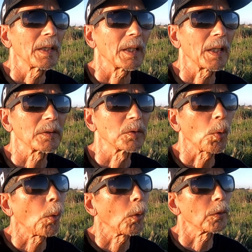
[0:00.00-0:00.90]
uh,
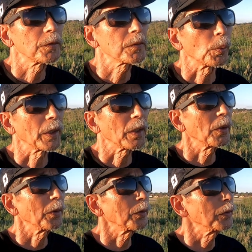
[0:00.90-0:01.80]
doors,
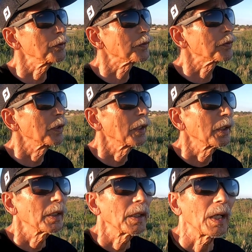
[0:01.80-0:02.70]
windows,
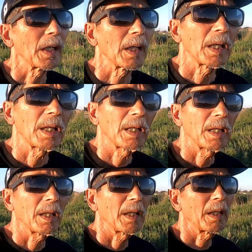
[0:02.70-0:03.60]

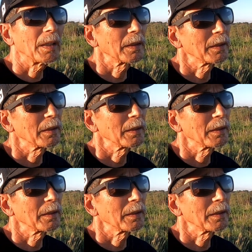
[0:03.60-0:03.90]
uh,